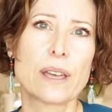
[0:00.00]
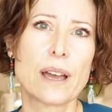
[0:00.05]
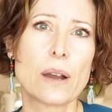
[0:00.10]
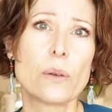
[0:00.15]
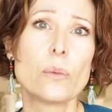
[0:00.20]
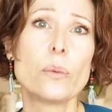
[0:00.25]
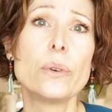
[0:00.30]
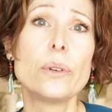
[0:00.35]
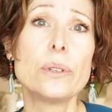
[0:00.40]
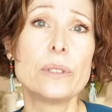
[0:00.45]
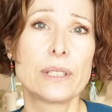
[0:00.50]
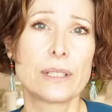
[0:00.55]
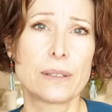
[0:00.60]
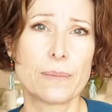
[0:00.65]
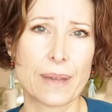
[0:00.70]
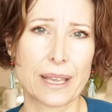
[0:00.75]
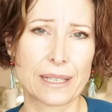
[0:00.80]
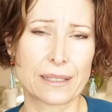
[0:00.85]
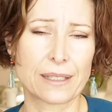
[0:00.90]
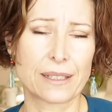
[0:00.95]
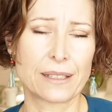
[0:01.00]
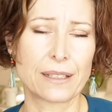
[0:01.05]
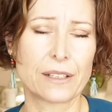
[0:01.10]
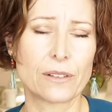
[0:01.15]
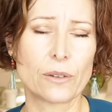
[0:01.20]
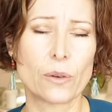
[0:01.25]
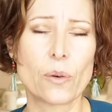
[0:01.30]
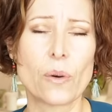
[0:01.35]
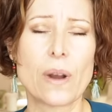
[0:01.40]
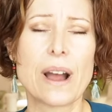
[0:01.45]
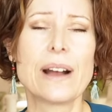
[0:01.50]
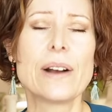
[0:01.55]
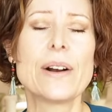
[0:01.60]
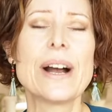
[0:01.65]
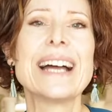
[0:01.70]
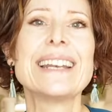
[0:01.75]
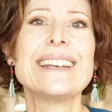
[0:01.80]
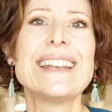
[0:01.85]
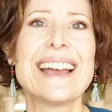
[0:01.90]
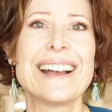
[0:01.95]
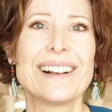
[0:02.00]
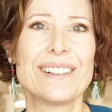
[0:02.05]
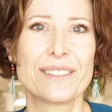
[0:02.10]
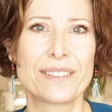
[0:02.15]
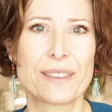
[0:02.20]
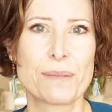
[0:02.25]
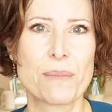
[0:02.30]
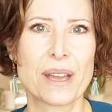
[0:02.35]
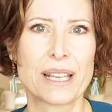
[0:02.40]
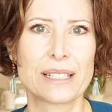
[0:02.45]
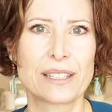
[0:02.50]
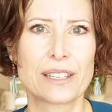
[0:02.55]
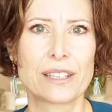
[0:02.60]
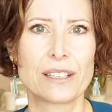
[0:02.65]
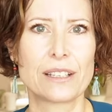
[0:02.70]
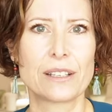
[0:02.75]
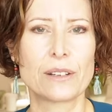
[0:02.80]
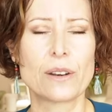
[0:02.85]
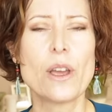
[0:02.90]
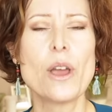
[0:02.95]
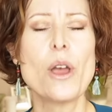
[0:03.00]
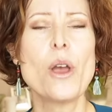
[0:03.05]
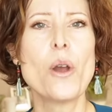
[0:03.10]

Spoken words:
our wounded masculine or our unhealthy masculine,